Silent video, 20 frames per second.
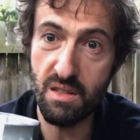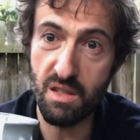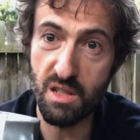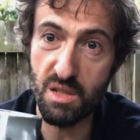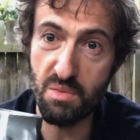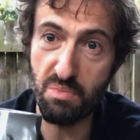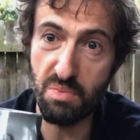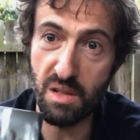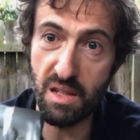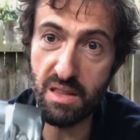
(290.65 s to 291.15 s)
to
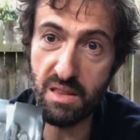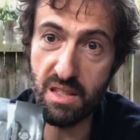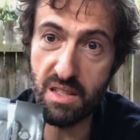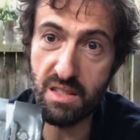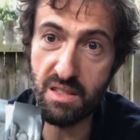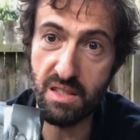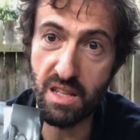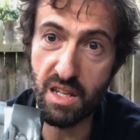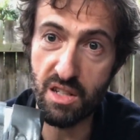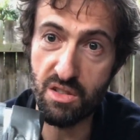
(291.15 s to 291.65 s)
split this
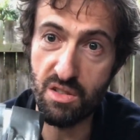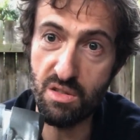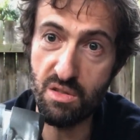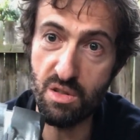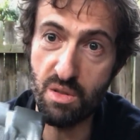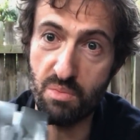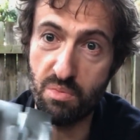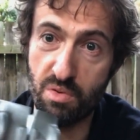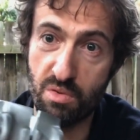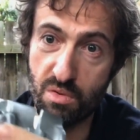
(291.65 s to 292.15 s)
section
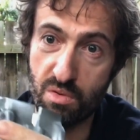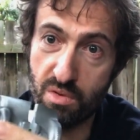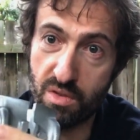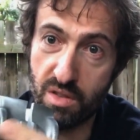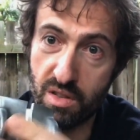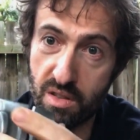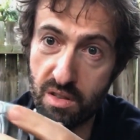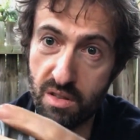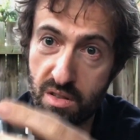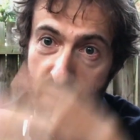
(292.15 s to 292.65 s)
to pull
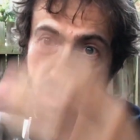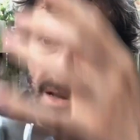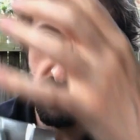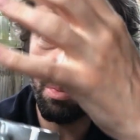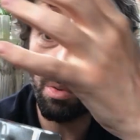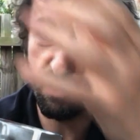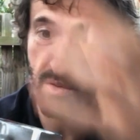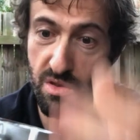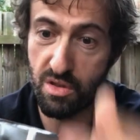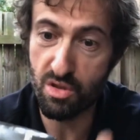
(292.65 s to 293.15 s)

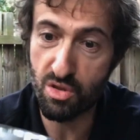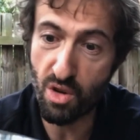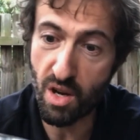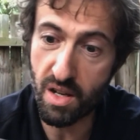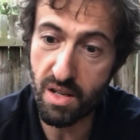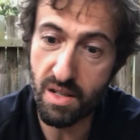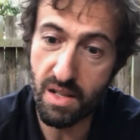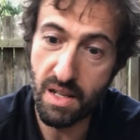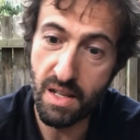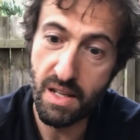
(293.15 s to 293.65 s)
the strut